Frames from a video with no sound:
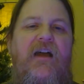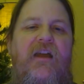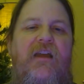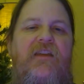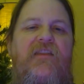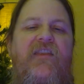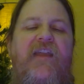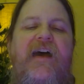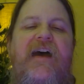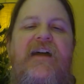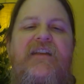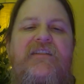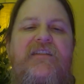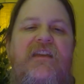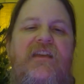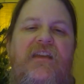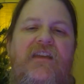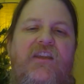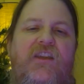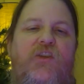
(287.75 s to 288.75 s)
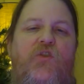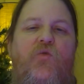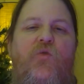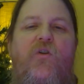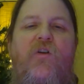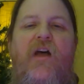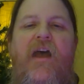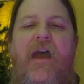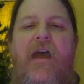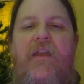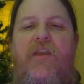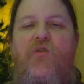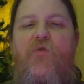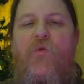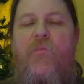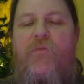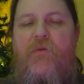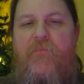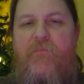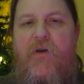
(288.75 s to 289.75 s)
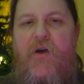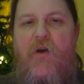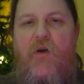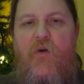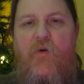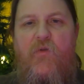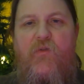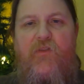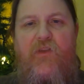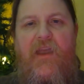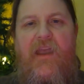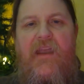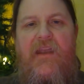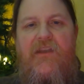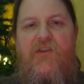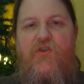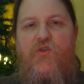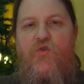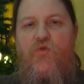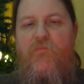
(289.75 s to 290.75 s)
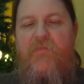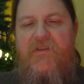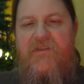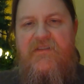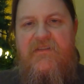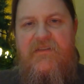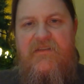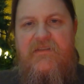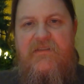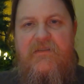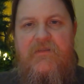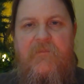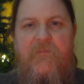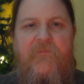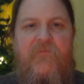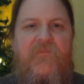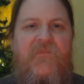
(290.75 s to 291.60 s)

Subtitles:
In that you will propose a new business,